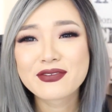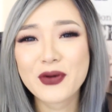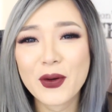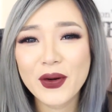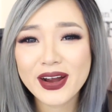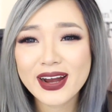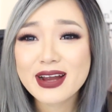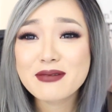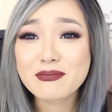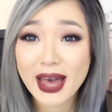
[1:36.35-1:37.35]
for
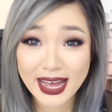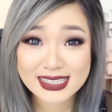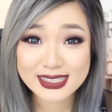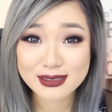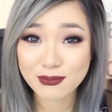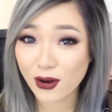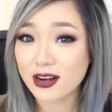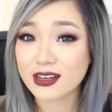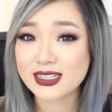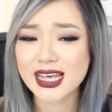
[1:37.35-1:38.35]
matte
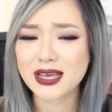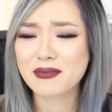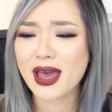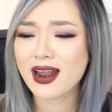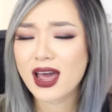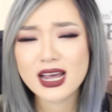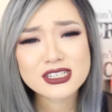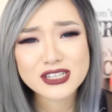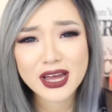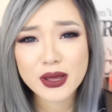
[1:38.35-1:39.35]
products like matte
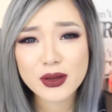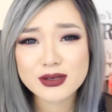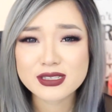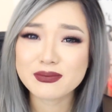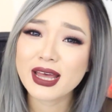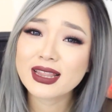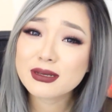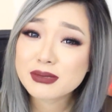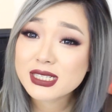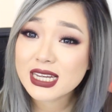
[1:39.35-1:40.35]
eyeshadows, matte
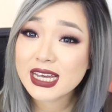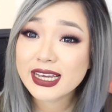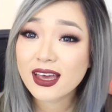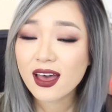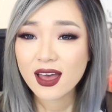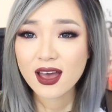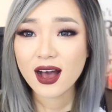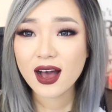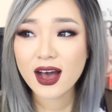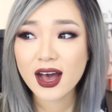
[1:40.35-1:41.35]
lipstick,
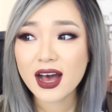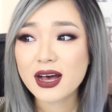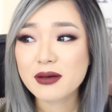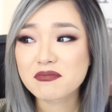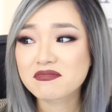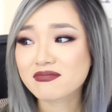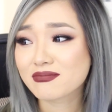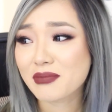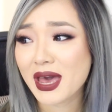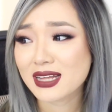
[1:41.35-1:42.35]
um,
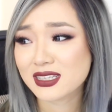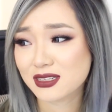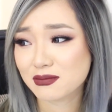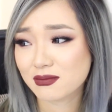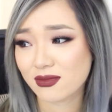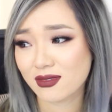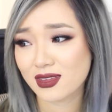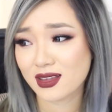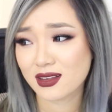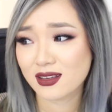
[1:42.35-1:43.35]
matte
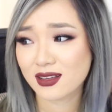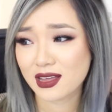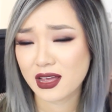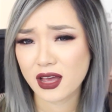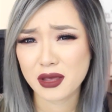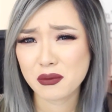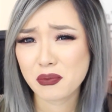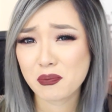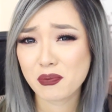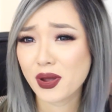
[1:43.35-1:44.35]

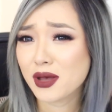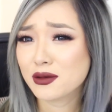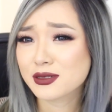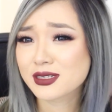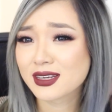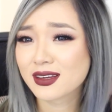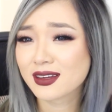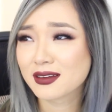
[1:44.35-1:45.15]
eyebrows.